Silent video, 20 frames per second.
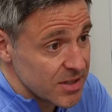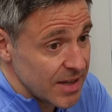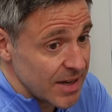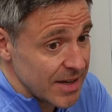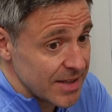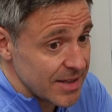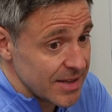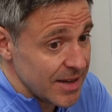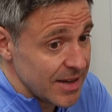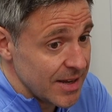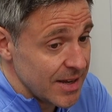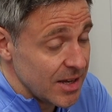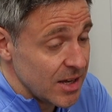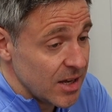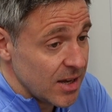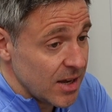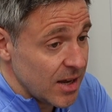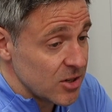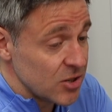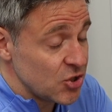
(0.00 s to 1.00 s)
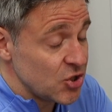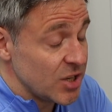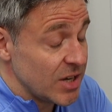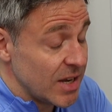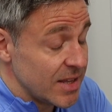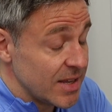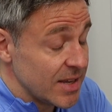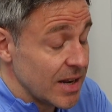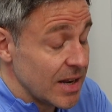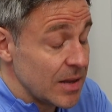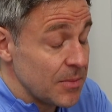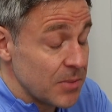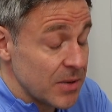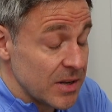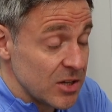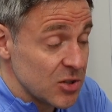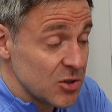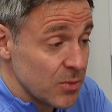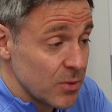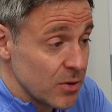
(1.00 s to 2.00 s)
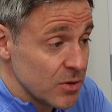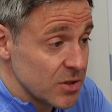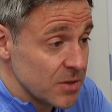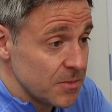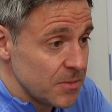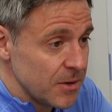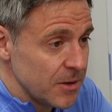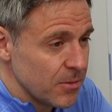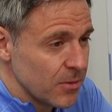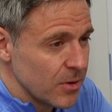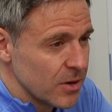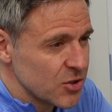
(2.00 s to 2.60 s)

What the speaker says: that are genetically predisposing people.